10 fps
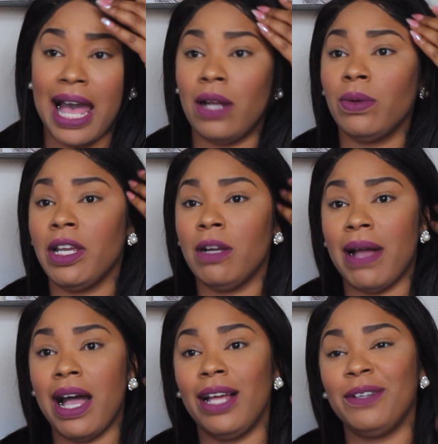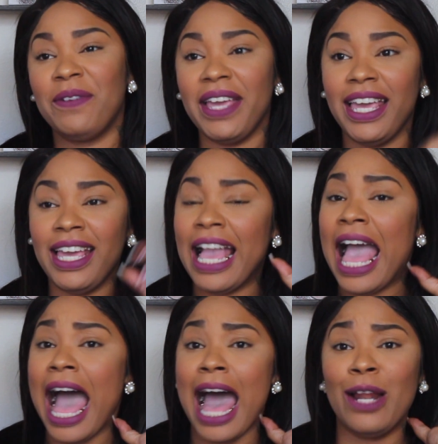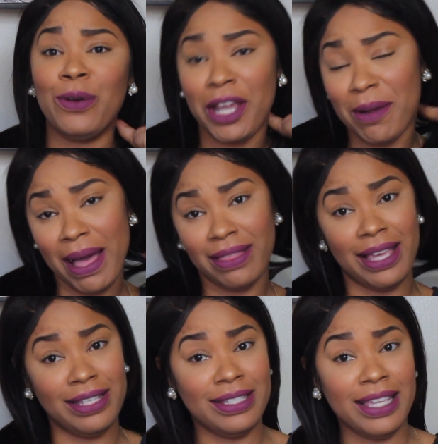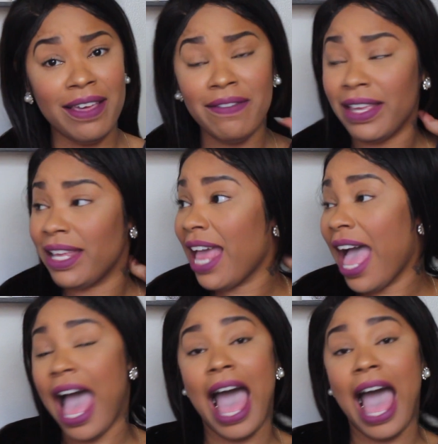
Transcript: I don't care about Halloween. I don't care about Thanksgiving.